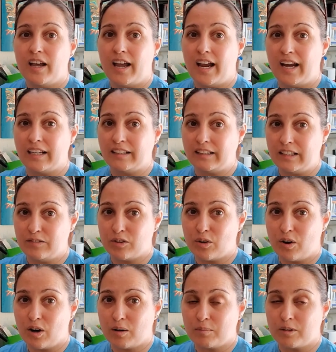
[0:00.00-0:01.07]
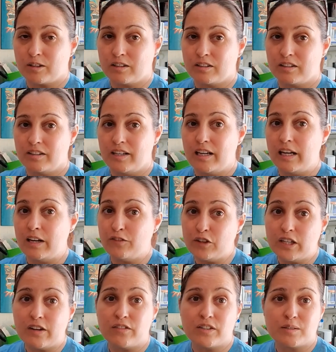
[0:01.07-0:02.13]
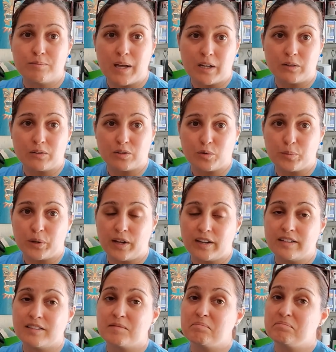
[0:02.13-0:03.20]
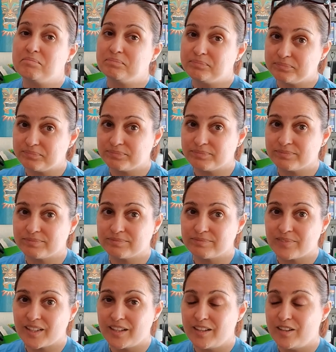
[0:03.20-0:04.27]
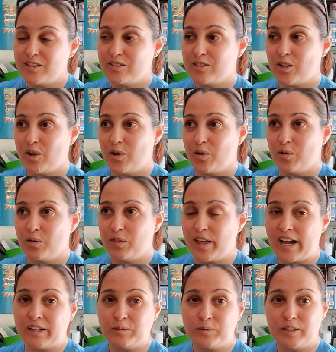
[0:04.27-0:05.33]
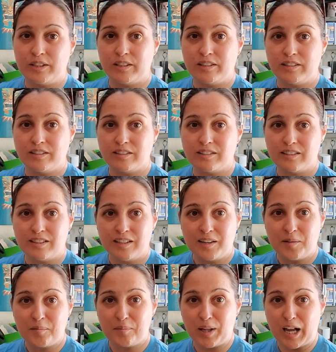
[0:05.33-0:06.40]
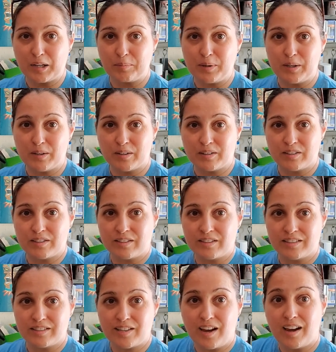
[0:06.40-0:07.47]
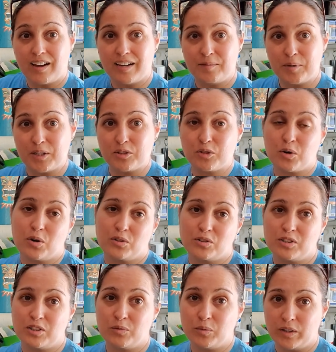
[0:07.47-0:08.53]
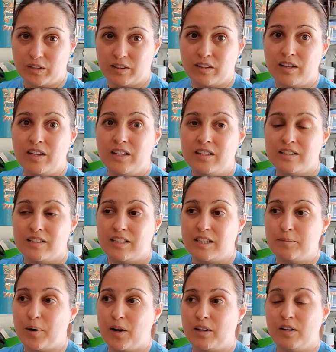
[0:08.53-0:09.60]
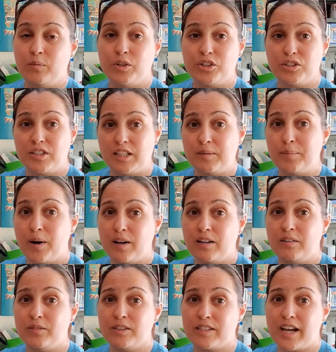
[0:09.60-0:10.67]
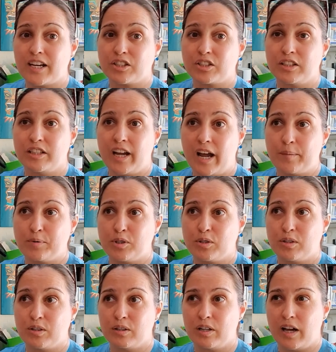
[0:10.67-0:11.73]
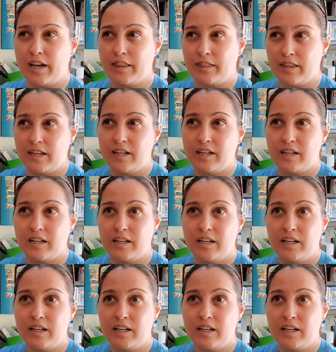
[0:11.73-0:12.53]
and leave your harbor if you give us medical supplies. So that was Blackbeard's time in Charleston with Stede Bonnet, which Stede Bonnet was actually captured, I think,